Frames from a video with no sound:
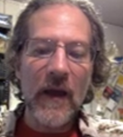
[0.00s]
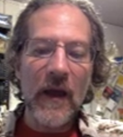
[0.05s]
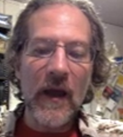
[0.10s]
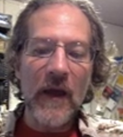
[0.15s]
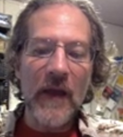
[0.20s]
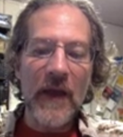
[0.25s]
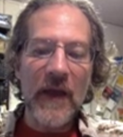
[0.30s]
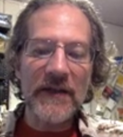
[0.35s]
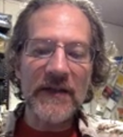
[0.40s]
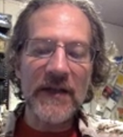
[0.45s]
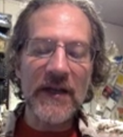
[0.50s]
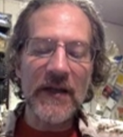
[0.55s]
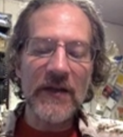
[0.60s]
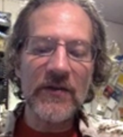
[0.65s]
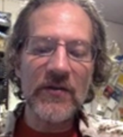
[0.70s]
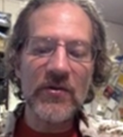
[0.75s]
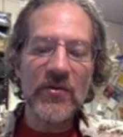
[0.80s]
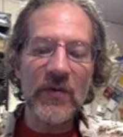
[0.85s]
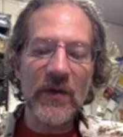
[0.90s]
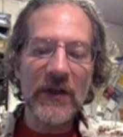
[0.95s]
and that
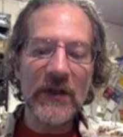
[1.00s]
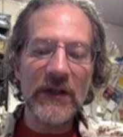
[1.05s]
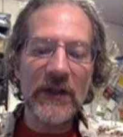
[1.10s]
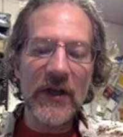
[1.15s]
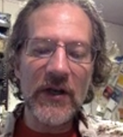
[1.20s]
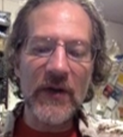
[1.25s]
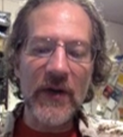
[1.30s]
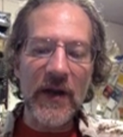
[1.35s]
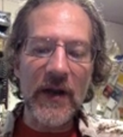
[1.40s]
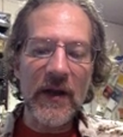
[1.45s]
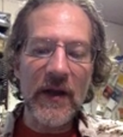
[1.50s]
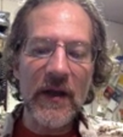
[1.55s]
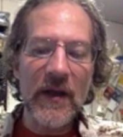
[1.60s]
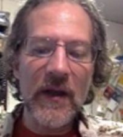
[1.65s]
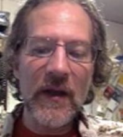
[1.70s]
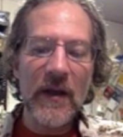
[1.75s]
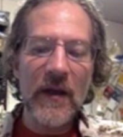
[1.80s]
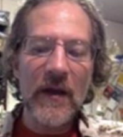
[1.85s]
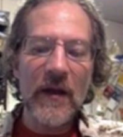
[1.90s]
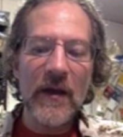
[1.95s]
takes you to a clearing.
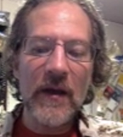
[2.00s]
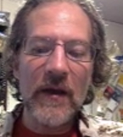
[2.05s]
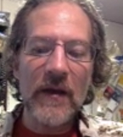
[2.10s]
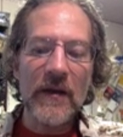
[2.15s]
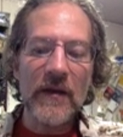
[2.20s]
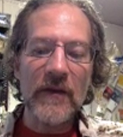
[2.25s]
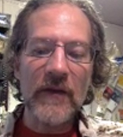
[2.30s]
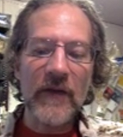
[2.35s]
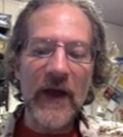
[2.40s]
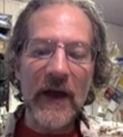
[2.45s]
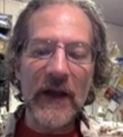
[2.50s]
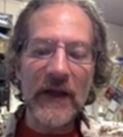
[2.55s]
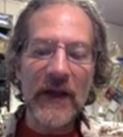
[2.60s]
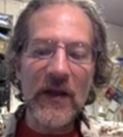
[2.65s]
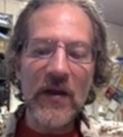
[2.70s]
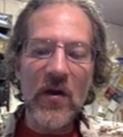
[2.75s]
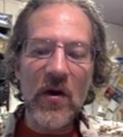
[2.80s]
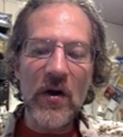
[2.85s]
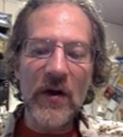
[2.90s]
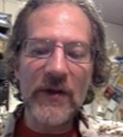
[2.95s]
The valley
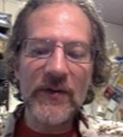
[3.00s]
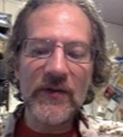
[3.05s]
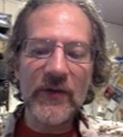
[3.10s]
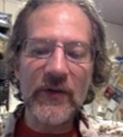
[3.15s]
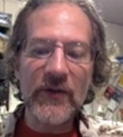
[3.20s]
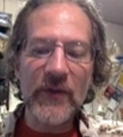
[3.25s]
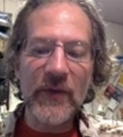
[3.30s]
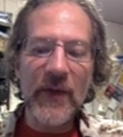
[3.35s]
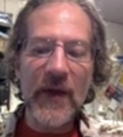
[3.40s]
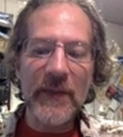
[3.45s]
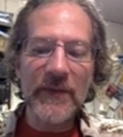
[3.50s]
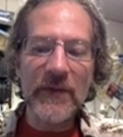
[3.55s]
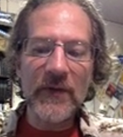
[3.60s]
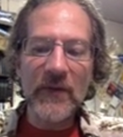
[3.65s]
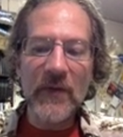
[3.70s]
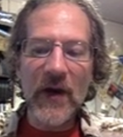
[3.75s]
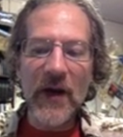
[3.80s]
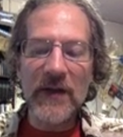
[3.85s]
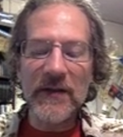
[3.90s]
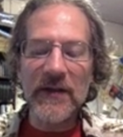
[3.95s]
yawns all the way up to
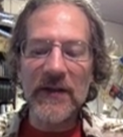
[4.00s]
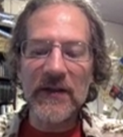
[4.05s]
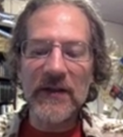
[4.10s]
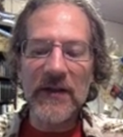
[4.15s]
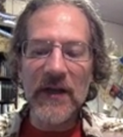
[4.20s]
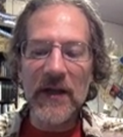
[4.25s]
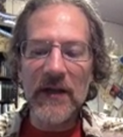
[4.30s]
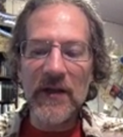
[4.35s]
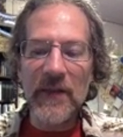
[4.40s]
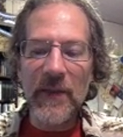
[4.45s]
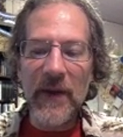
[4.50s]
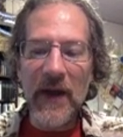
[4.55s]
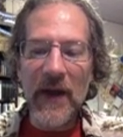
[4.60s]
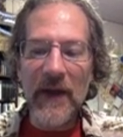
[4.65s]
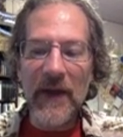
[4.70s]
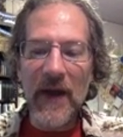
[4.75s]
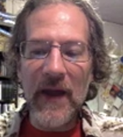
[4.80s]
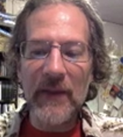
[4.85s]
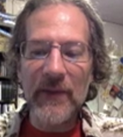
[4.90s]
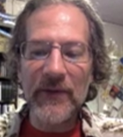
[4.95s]
the rising sun. The
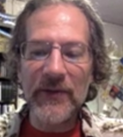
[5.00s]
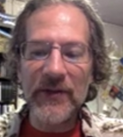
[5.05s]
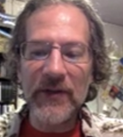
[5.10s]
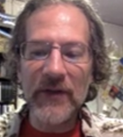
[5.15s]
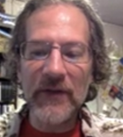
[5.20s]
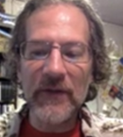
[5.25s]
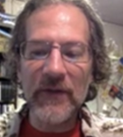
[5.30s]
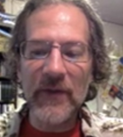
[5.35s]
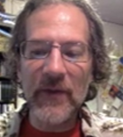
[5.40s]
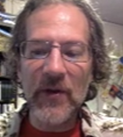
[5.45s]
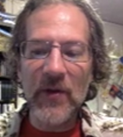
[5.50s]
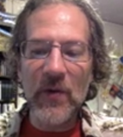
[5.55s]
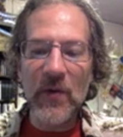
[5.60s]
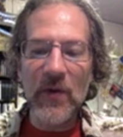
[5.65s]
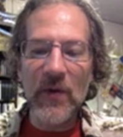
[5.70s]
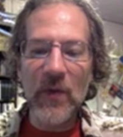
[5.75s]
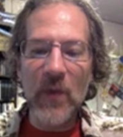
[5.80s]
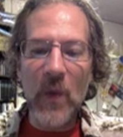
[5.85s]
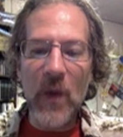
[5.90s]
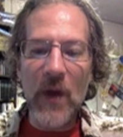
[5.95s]
path ambles in from the
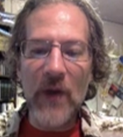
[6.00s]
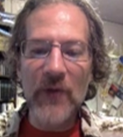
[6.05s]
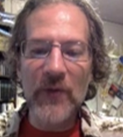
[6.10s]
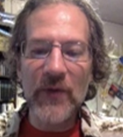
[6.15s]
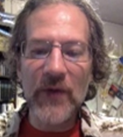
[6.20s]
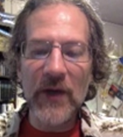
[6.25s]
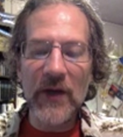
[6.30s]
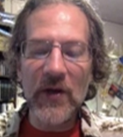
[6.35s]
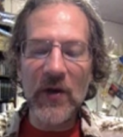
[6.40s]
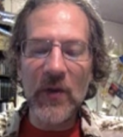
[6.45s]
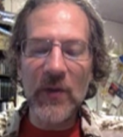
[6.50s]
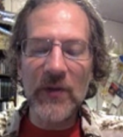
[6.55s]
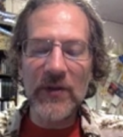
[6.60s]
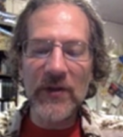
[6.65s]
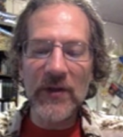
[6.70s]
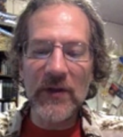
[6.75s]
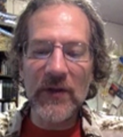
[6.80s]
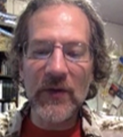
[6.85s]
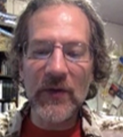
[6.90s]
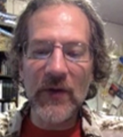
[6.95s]
north, wandering in no
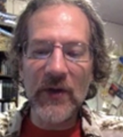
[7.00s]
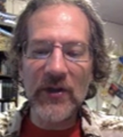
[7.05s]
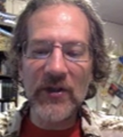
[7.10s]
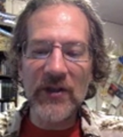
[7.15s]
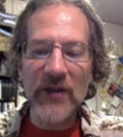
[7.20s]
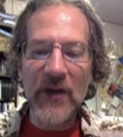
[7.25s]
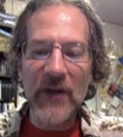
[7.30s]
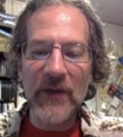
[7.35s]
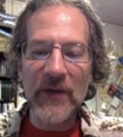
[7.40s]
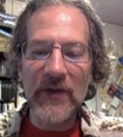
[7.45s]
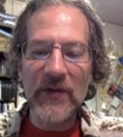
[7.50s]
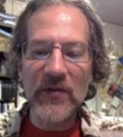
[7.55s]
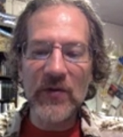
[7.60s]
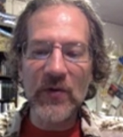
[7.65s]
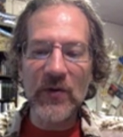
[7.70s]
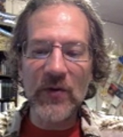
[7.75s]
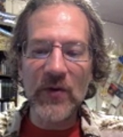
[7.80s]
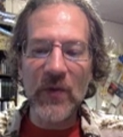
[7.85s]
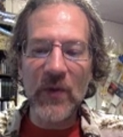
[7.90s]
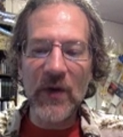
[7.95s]
particular rush southeast
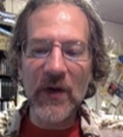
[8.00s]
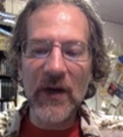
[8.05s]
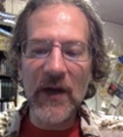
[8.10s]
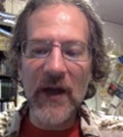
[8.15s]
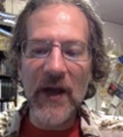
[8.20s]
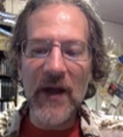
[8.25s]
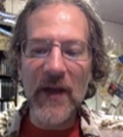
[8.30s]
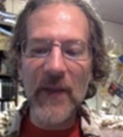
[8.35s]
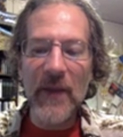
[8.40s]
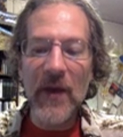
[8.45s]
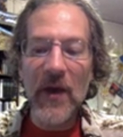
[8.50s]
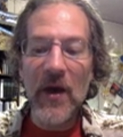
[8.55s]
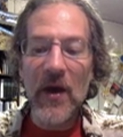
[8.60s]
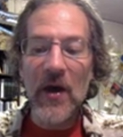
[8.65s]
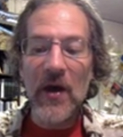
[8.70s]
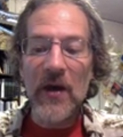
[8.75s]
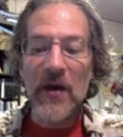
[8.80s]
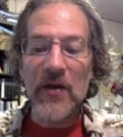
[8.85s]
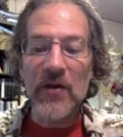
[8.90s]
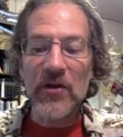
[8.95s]
toward the work camp.
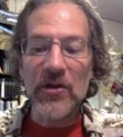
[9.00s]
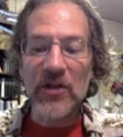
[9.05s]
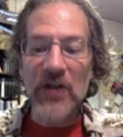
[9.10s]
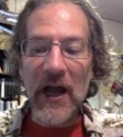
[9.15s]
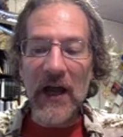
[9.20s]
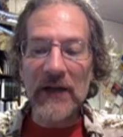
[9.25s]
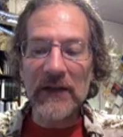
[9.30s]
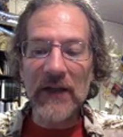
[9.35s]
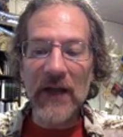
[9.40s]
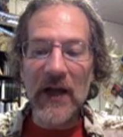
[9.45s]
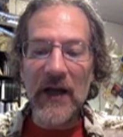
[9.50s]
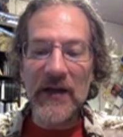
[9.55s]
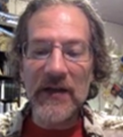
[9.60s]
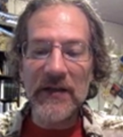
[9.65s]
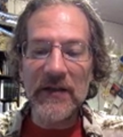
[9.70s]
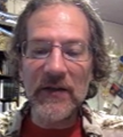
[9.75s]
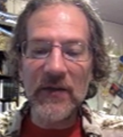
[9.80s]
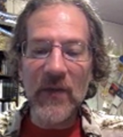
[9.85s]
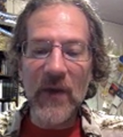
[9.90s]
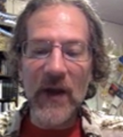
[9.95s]
Your shack
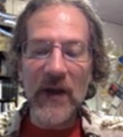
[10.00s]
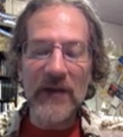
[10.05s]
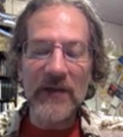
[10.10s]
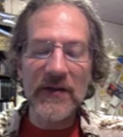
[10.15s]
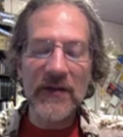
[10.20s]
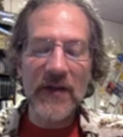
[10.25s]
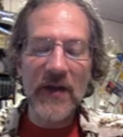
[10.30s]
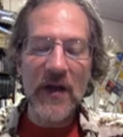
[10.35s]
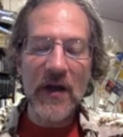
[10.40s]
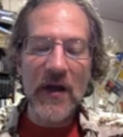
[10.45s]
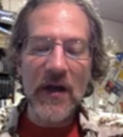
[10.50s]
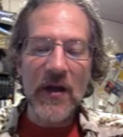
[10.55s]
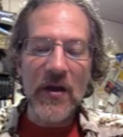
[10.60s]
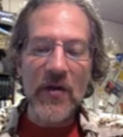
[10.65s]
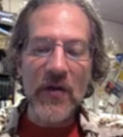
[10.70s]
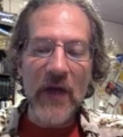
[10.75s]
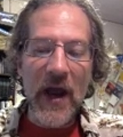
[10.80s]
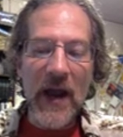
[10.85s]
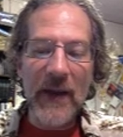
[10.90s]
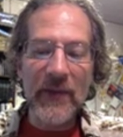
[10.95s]
lies to the west.
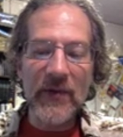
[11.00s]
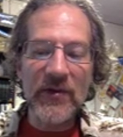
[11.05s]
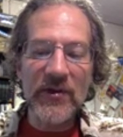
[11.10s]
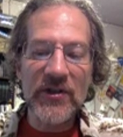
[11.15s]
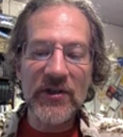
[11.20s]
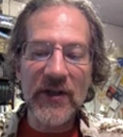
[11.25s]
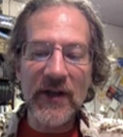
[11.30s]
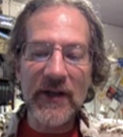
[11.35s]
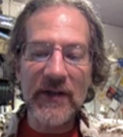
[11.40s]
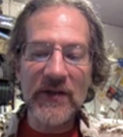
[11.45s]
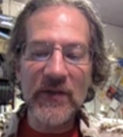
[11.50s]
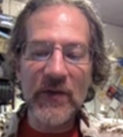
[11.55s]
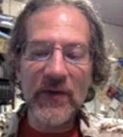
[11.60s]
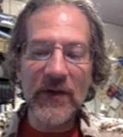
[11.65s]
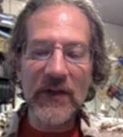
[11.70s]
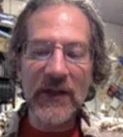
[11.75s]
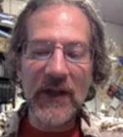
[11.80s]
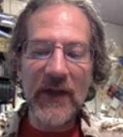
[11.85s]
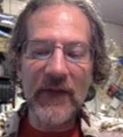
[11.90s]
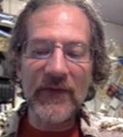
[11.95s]
Your hammer stands where
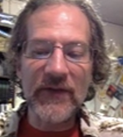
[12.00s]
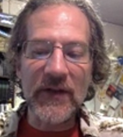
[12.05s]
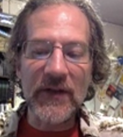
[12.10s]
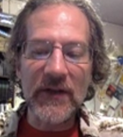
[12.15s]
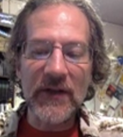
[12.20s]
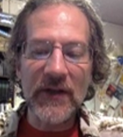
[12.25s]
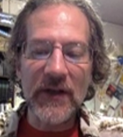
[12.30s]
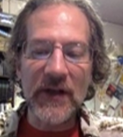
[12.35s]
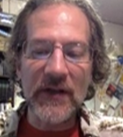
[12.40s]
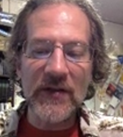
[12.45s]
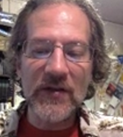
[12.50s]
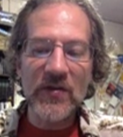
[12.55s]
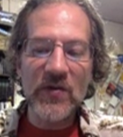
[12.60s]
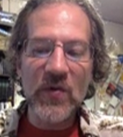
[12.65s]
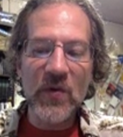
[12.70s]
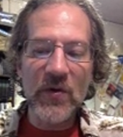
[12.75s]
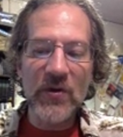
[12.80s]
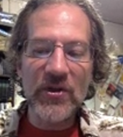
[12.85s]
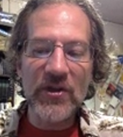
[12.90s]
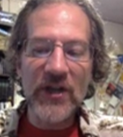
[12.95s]
you left it, its
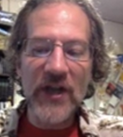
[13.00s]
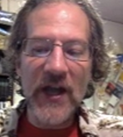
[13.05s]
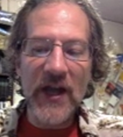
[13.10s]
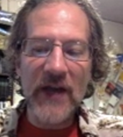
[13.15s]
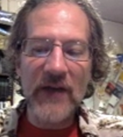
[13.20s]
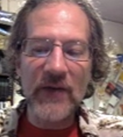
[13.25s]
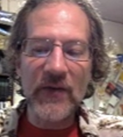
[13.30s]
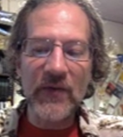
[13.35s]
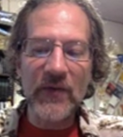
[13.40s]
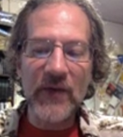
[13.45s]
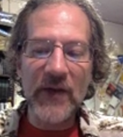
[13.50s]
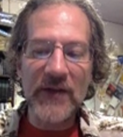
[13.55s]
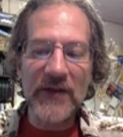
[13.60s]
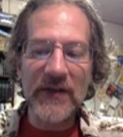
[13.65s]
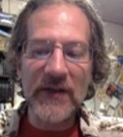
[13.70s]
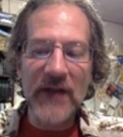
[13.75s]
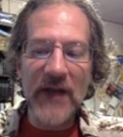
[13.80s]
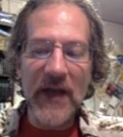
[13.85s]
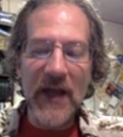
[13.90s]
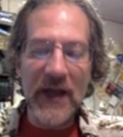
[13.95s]
scorched handle
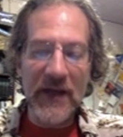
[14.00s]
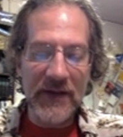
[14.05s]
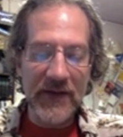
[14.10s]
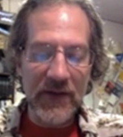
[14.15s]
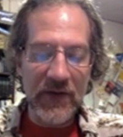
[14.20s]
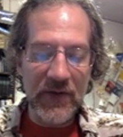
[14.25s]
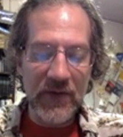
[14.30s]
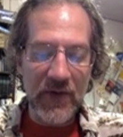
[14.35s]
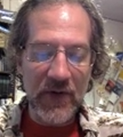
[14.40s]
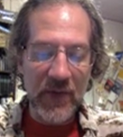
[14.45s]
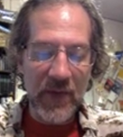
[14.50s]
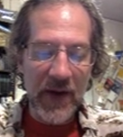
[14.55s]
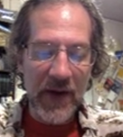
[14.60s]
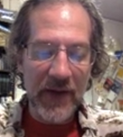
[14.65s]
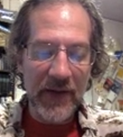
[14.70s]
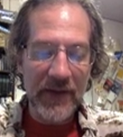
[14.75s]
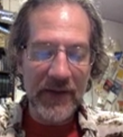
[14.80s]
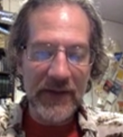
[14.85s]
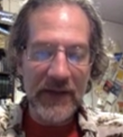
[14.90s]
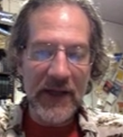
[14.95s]
resting against the
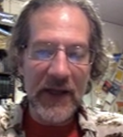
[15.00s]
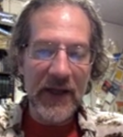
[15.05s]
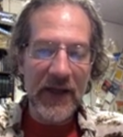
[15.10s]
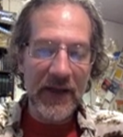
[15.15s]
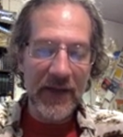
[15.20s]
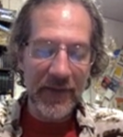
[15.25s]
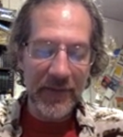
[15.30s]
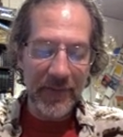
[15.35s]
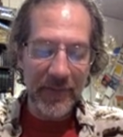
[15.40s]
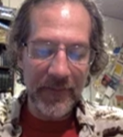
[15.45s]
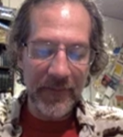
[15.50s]
doorway. Take